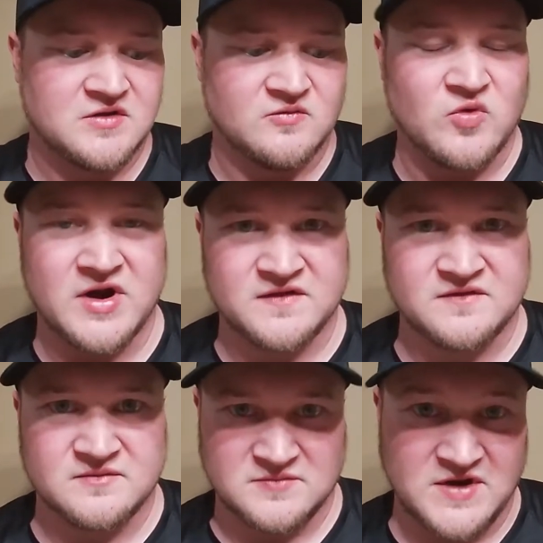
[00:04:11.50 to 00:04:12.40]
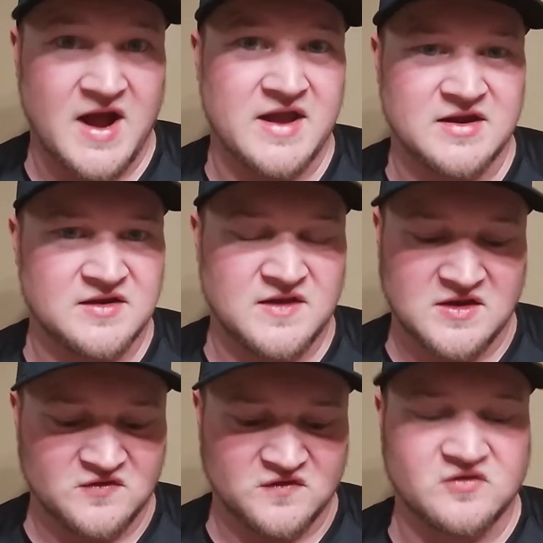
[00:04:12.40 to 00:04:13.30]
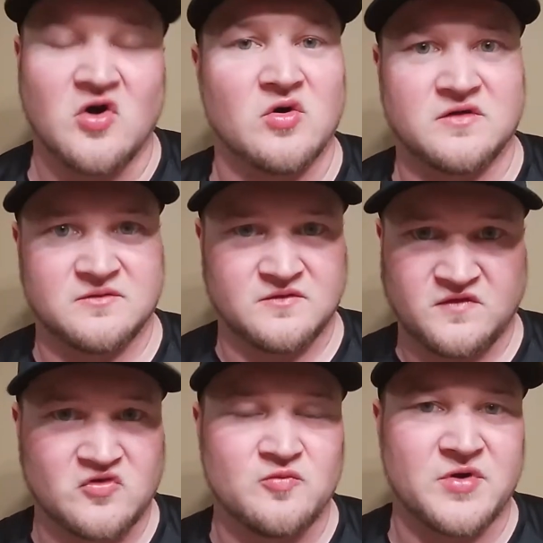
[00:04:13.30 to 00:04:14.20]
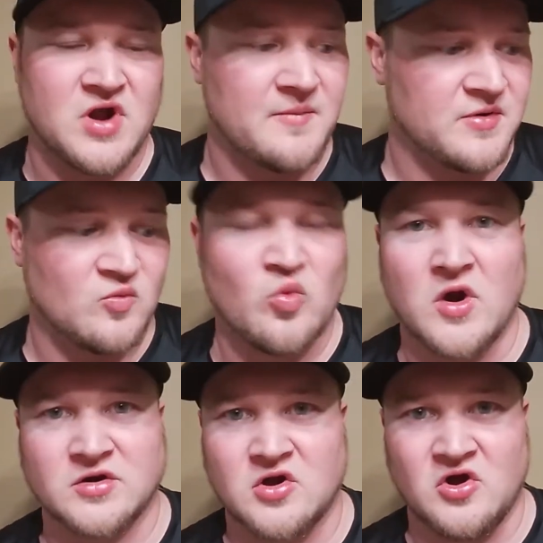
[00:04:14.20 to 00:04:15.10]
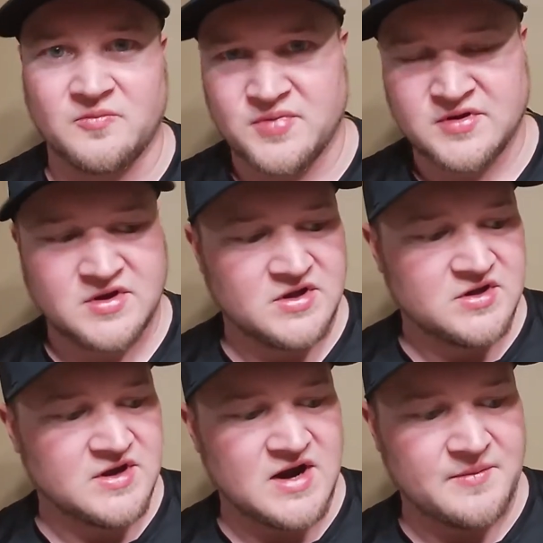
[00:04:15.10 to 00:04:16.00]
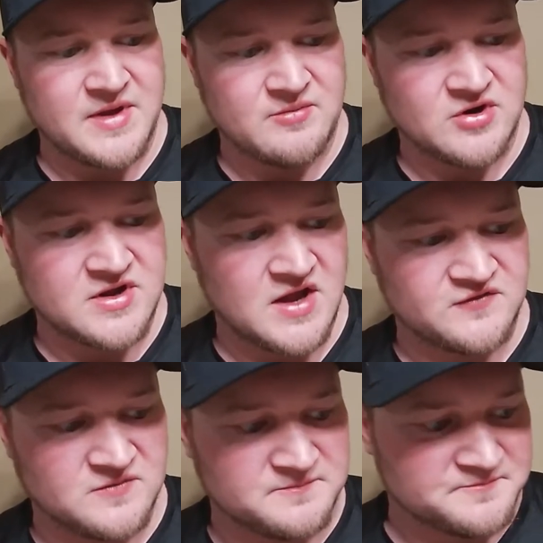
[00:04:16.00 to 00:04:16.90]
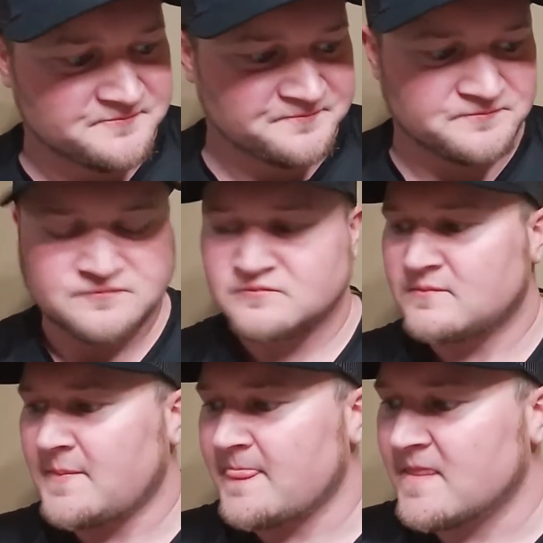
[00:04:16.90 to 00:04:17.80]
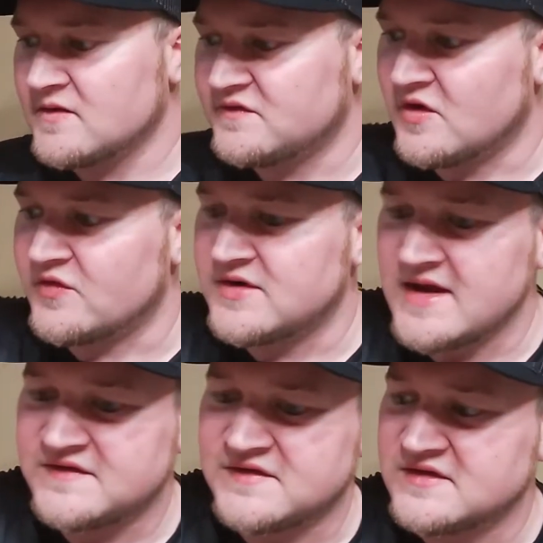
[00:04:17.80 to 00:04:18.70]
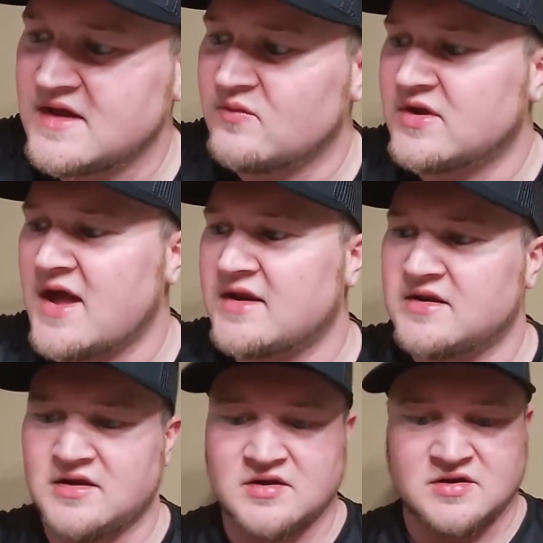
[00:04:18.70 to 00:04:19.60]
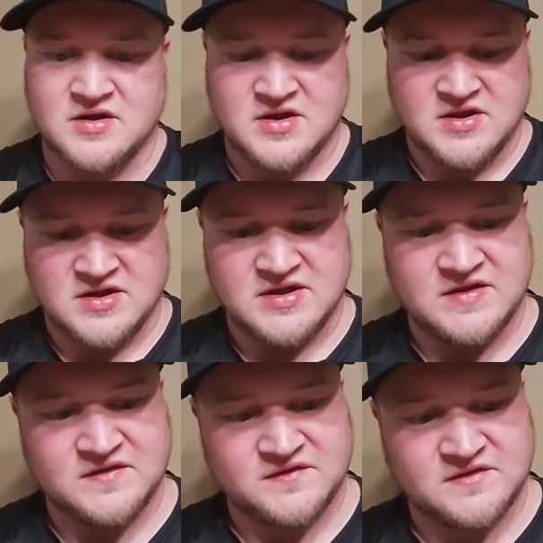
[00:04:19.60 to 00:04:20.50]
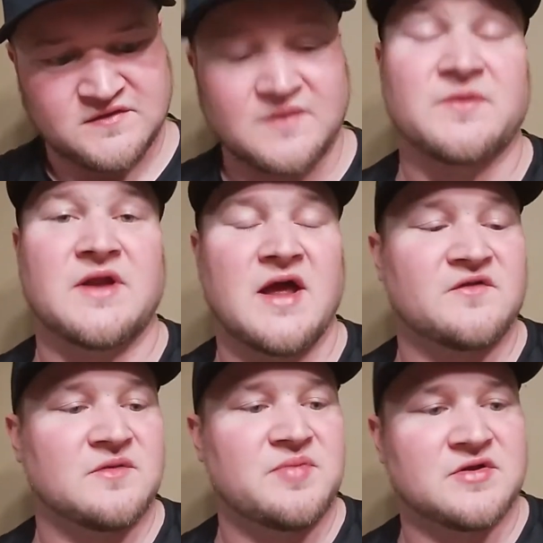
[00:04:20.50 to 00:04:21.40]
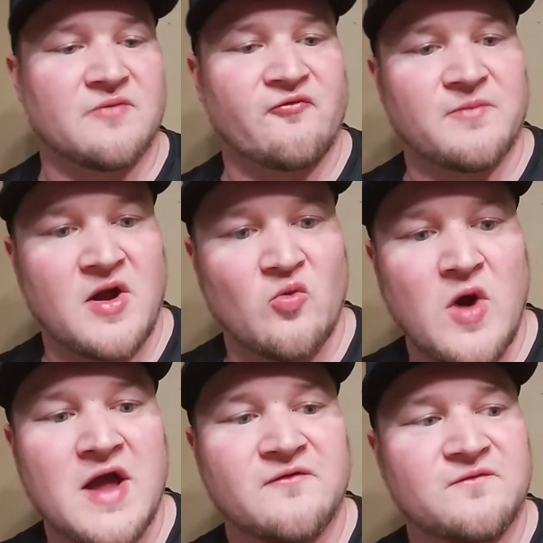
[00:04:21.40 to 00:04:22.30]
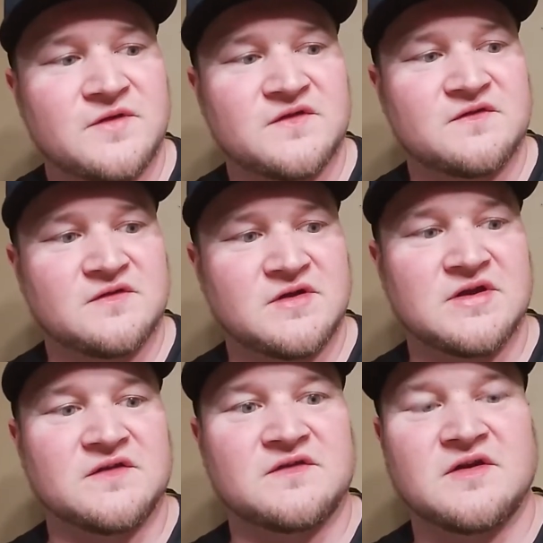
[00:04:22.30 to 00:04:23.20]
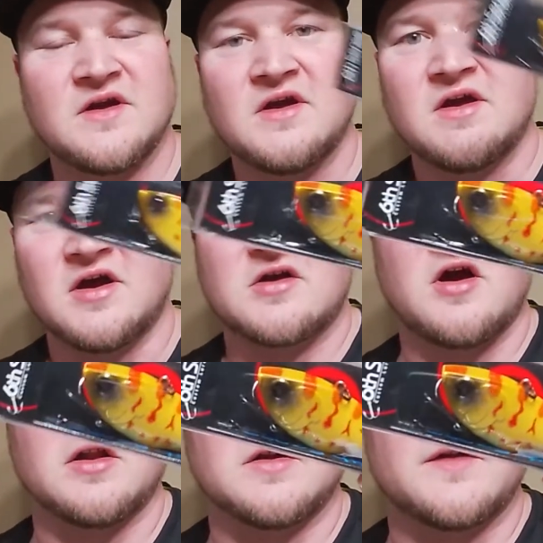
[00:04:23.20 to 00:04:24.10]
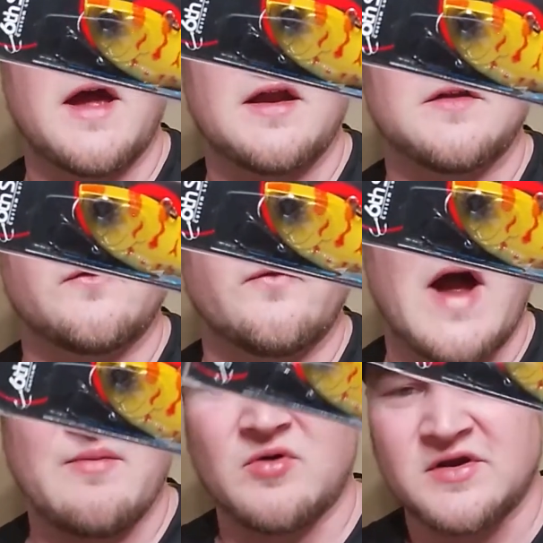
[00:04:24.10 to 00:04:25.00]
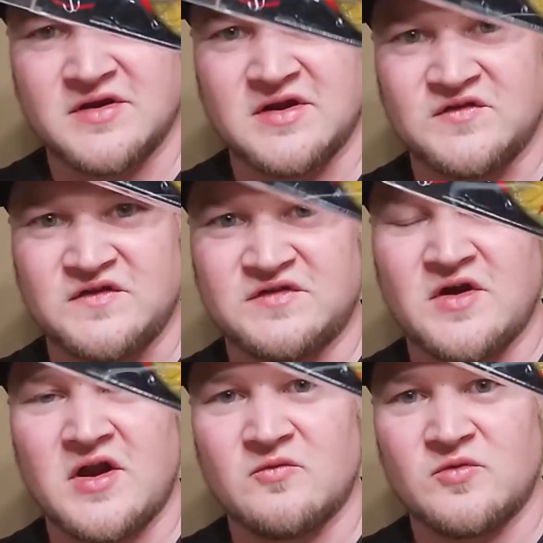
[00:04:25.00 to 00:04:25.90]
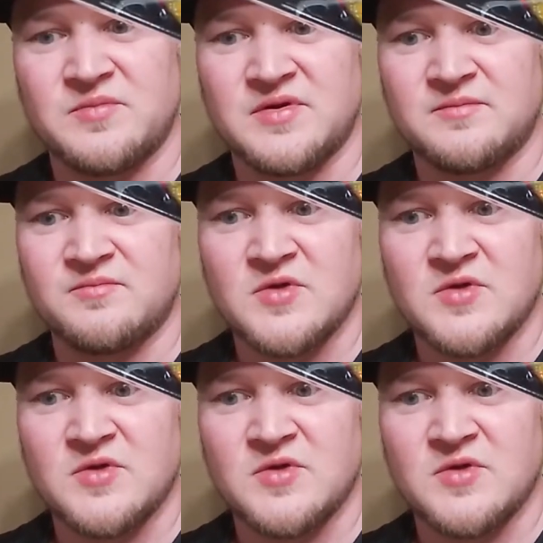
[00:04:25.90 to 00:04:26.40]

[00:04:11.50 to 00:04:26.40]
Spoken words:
when it's dying, and they can just go and scoop it up in one gulp and I'll be able to catch them. So the next thing that we got in here is something I actually picked up from my wife. This is a color that is vibrant, and she thought it would be